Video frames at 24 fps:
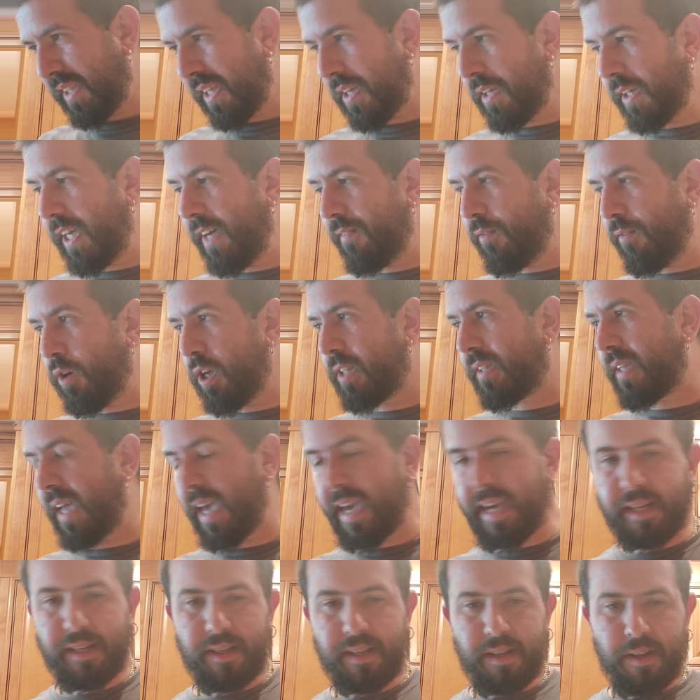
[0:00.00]
give or
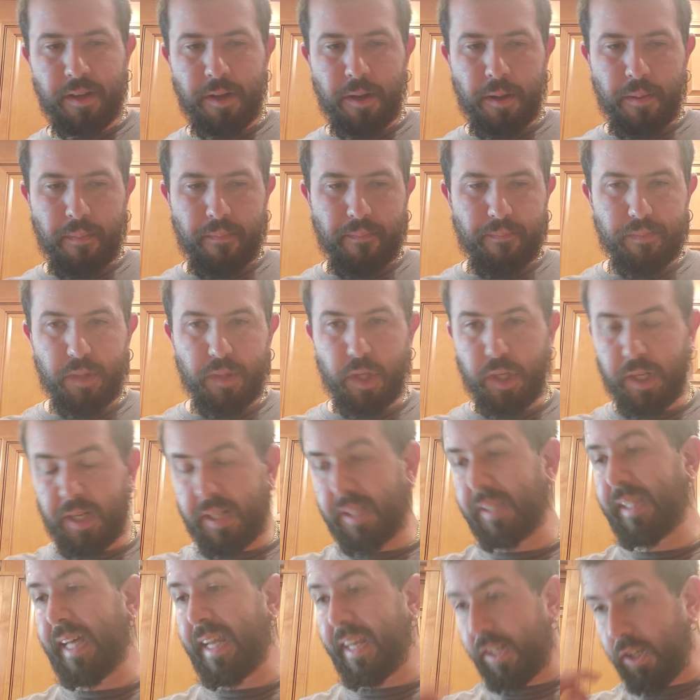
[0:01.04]
take, you're going
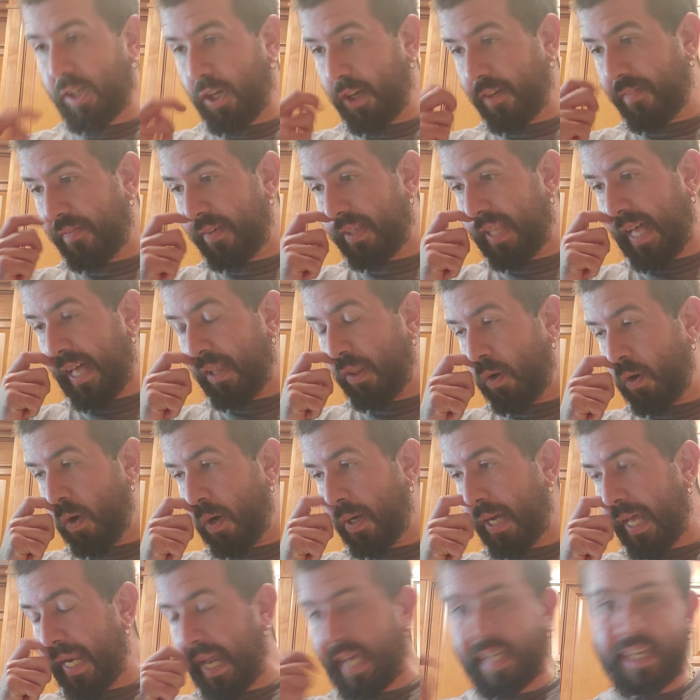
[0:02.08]
to let it cook for that
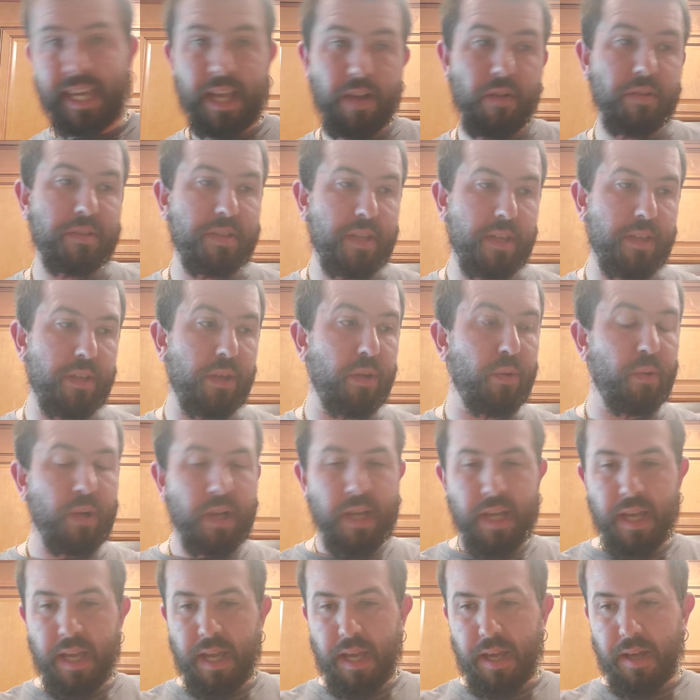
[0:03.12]
long, and I guarantee you
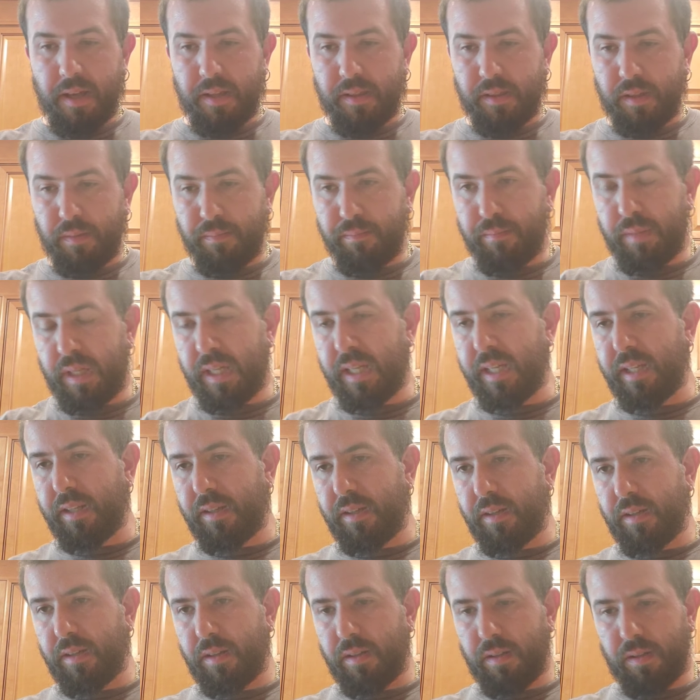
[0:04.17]
the meat
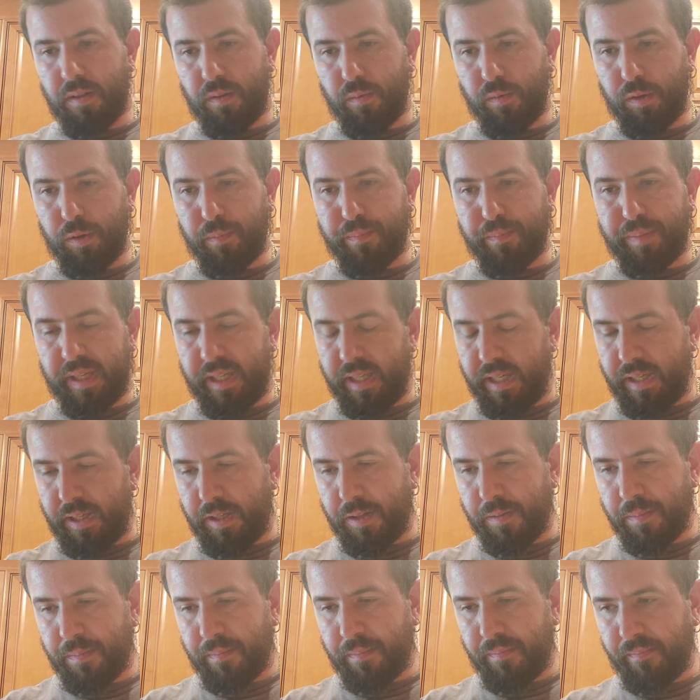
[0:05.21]
will
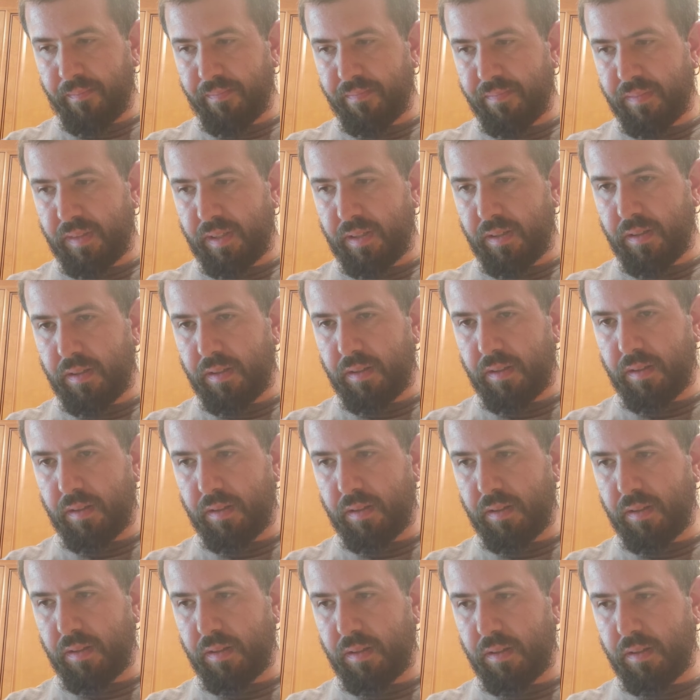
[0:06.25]
be,
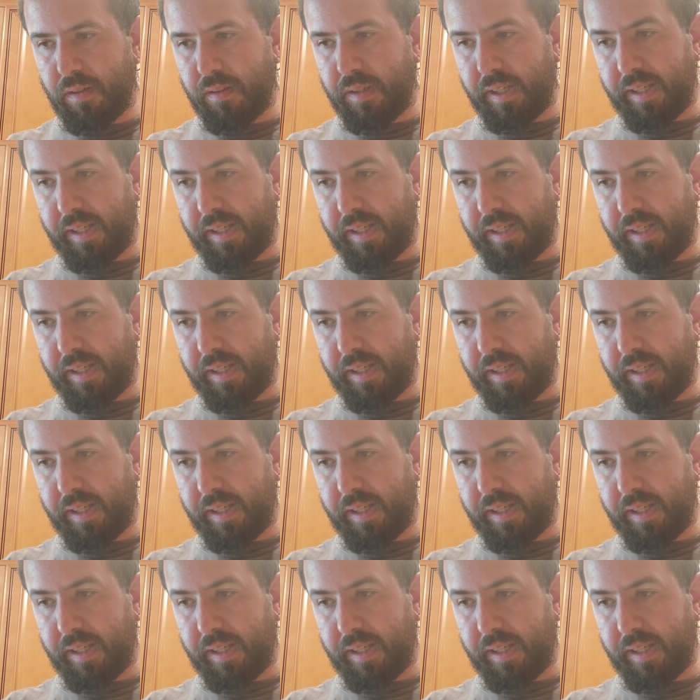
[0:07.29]
the